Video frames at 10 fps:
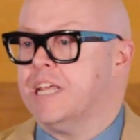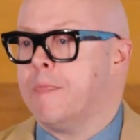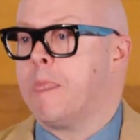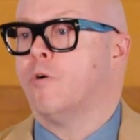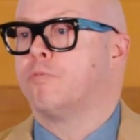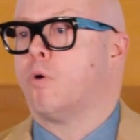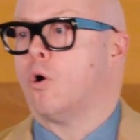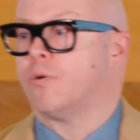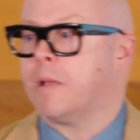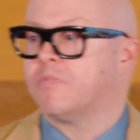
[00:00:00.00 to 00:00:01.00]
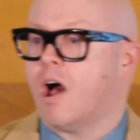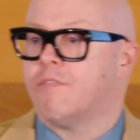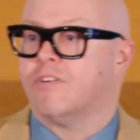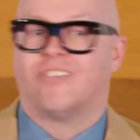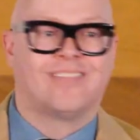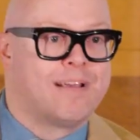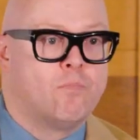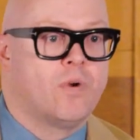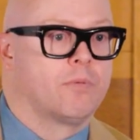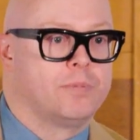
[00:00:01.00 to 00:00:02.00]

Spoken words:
in those programs hovers somewhere